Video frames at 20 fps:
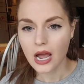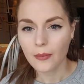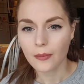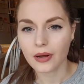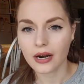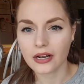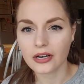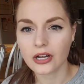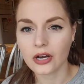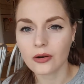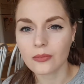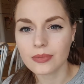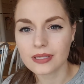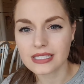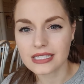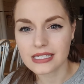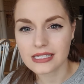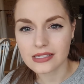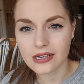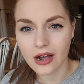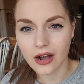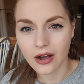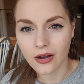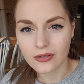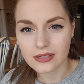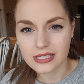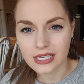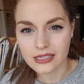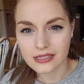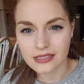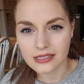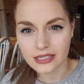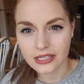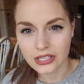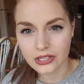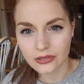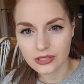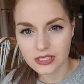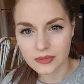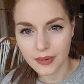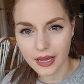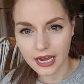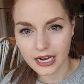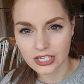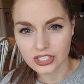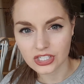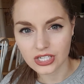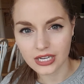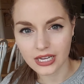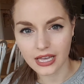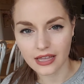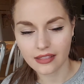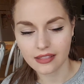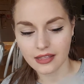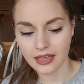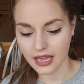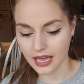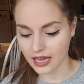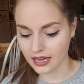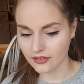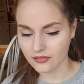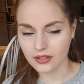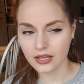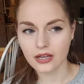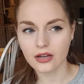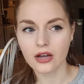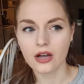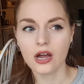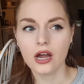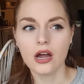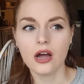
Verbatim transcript: But I know Batiste always has the cutest packaging, and they have like